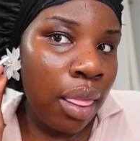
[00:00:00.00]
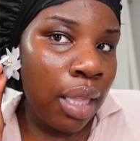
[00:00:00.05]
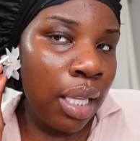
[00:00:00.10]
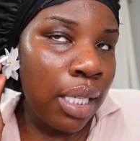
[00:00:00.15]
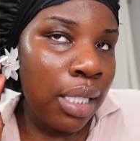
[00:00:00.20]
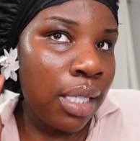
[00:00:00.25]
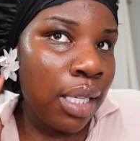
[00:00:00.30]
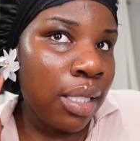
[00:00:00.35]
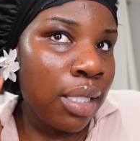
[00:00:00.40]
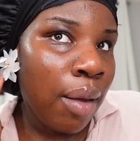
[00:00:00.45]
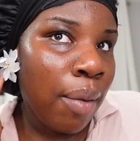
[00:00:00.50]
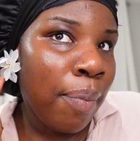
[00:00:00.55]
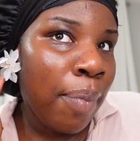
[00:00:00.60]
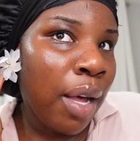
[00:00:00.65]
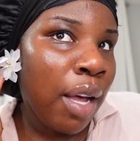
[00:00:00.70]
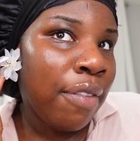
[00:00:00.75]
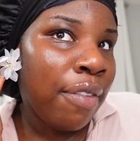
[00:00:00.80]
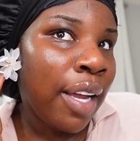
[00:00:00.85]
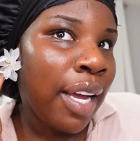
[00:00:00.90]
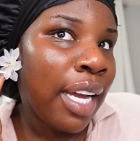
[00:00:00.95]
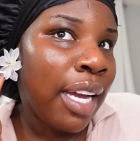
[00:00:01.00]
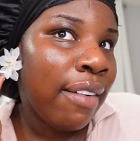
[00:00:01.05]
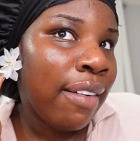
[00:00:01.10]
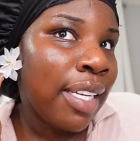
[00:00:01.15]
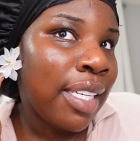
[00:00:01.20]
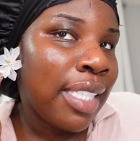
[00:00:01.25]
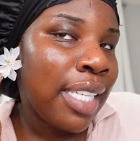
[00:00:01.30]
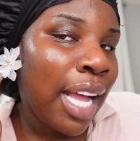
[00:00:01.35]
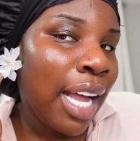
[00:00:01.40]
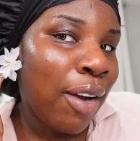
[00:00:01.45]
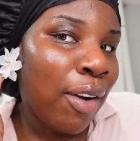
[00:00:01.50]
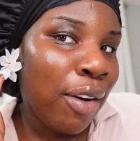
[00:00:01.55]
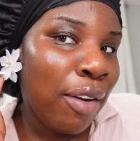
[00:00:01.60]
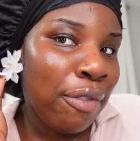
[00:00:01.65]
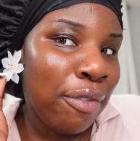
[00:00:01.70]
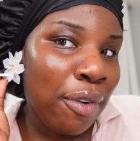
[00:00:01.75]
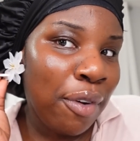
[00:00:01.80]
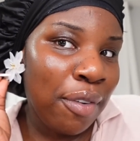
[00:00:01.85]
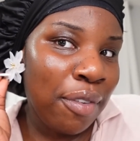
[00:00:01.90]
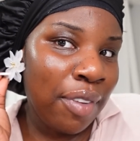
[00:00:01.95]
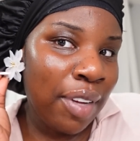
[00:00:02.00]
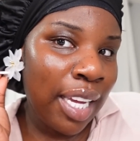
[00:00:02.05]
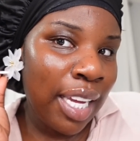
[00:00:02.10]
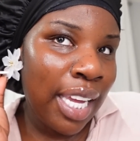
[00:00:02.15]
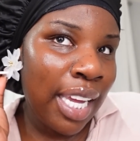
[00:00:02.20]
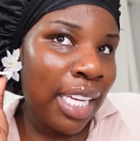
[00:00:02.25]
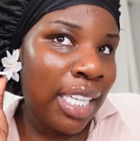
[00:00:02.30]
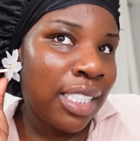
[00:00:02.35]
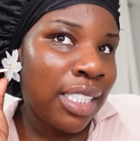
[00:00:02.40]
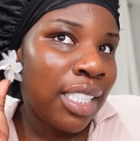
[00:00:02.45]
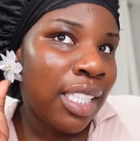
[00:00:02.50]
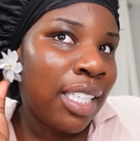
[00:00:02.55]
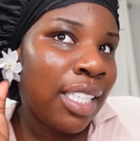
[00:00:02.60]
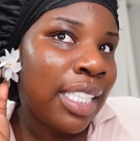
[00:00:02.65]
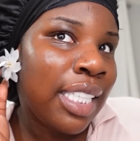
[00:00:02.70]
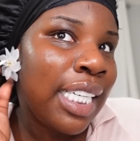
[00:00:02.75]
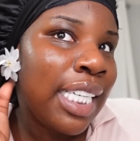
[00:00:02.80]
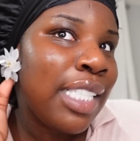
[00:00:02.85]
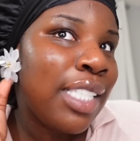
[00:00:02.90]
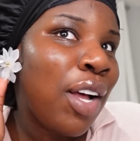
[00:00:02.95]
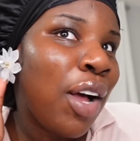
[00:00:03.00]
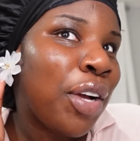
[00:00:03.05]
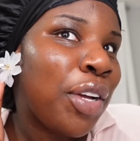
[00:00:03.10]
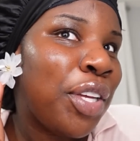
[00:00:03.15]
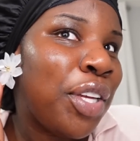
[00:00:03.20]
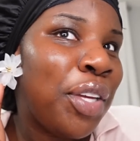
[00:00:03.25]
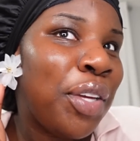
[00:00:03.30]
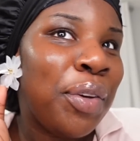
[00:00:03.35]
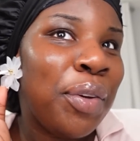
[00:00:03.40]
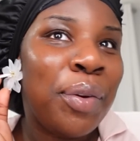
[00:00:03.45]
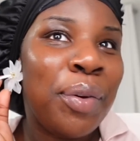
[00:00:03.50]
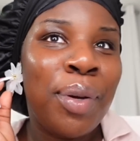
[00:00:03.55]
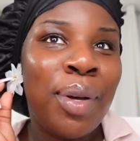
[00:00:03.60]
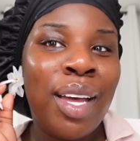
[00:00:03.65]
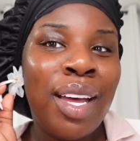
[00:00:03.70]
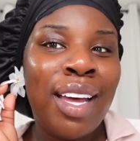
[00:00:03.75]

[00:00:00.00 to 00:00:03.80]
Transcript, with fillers: These are some butterfly earrings that I got for vacation. These are cute.